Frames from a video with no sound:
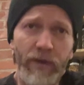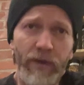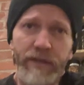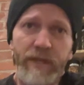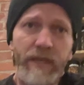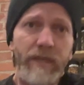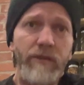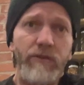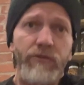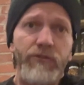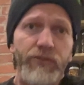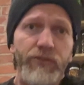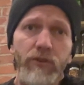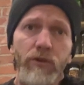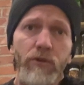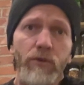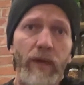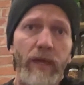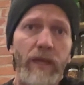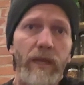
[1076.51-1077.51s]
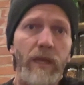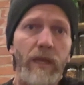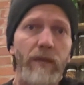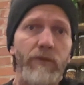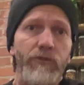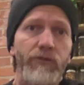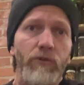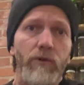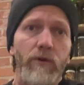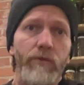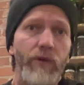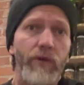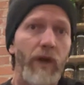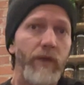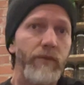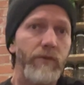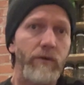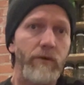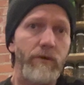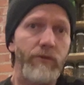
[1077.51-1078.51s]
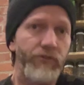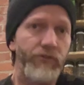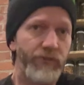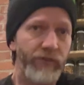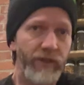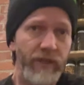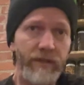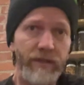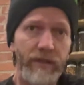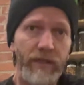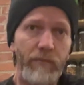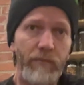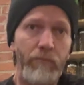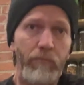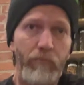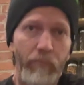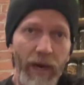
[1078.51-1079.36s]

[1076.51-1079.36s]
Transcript: I didn't do any sort of other sealant,